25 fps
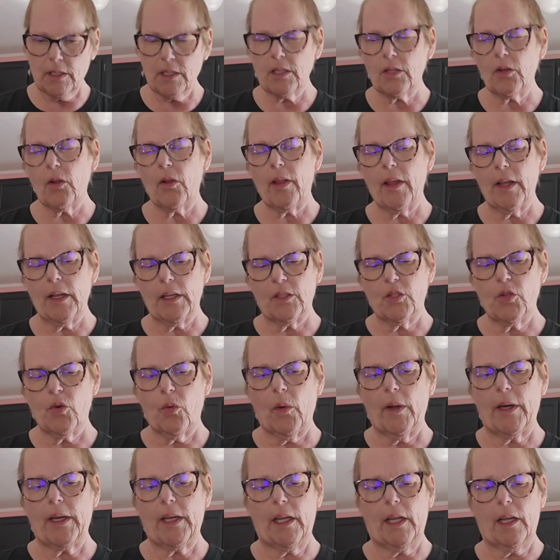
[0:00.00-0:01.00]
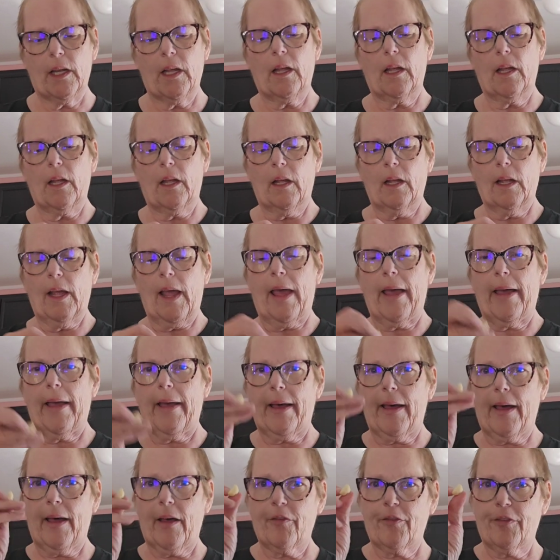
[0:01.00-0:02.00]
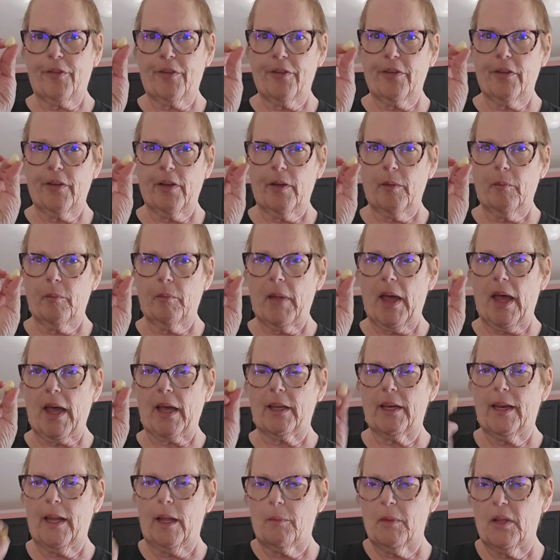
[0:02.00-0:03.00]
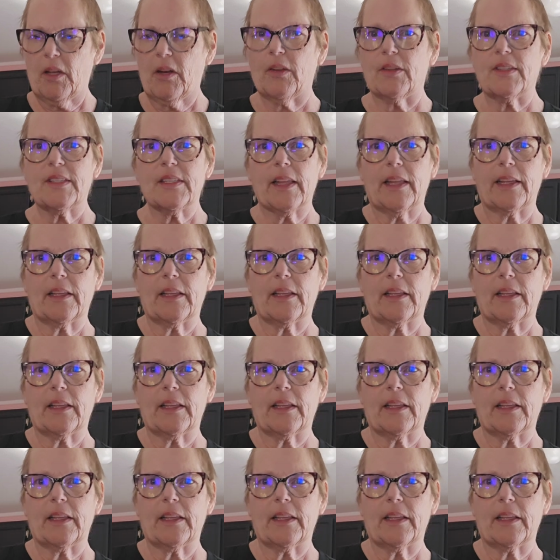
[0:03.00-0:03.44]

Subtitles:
So like 20 half macadamia nuts.